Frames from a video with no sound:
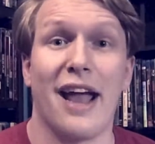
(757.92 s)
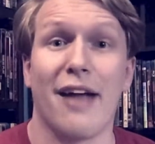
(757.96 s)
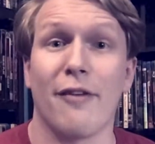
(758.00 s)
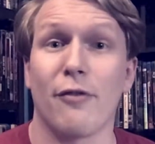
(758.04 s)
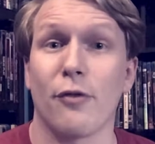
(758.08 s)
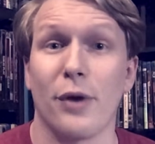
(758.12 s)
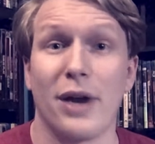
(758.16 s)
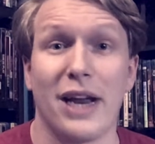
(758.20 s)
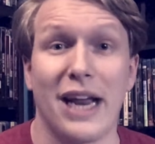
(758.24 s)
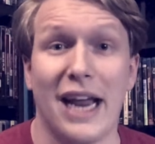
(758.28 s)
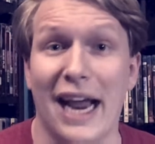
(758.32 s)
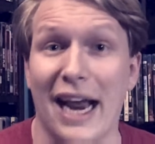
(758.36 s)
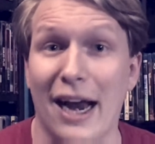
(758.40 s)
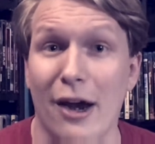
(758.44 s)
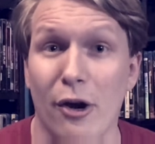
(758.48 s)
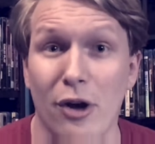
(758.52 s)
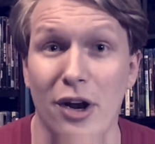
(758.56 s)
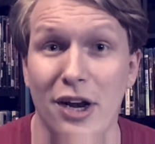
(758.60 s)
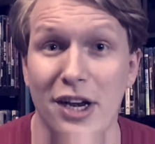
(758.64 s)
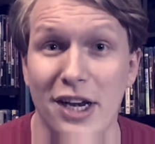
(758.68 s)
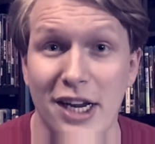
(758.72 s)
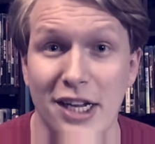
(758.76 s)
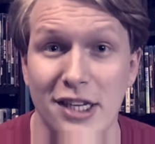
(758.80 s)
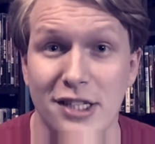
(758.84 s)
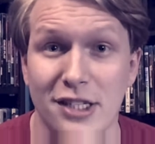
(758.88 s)
Every
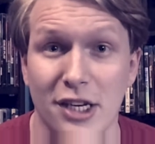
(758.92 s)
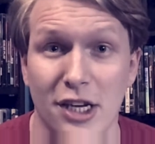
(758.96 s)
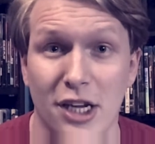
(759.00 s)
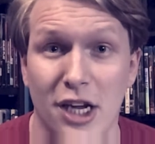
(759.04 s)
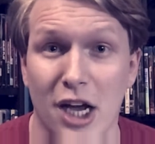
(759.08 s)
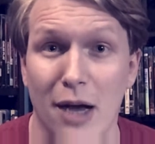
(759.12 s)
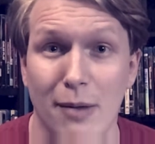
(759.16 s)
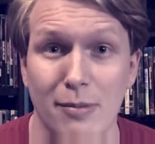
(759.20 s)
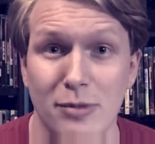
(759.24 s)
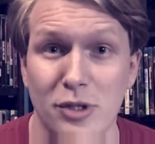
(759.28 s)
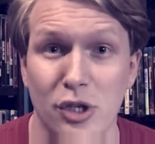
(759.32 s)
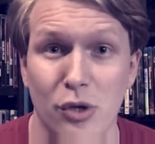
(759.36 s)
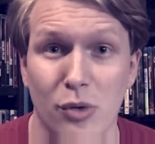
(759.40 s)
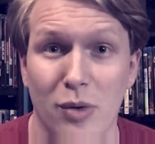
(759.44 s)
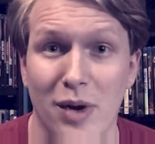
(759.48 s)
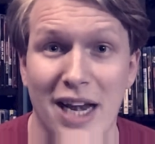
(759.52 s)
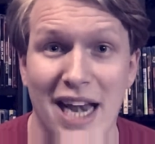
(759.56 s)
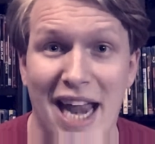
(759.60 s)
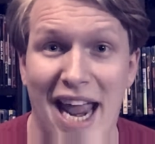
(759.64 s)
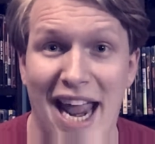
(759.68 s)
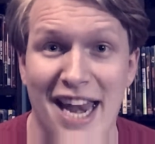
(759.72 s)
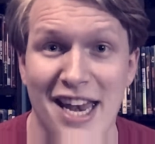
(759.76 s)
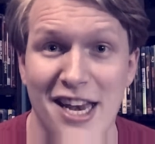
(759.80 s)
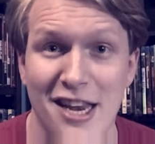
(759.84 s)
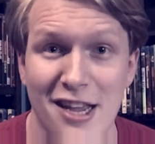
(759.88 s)
era needs to come to
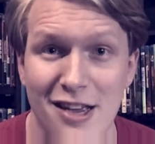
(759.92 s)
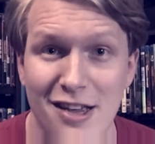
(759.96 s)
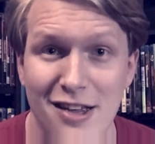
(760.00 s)
an end,